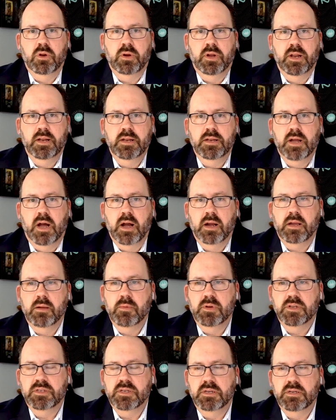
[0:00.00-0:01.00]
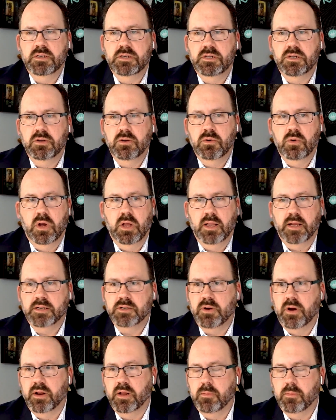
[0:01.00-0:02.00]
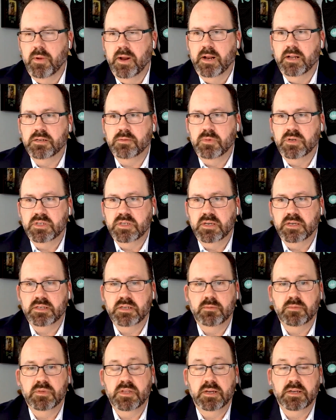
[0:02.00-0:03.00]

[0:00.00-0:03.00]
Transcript: getting documents into electronic management systems,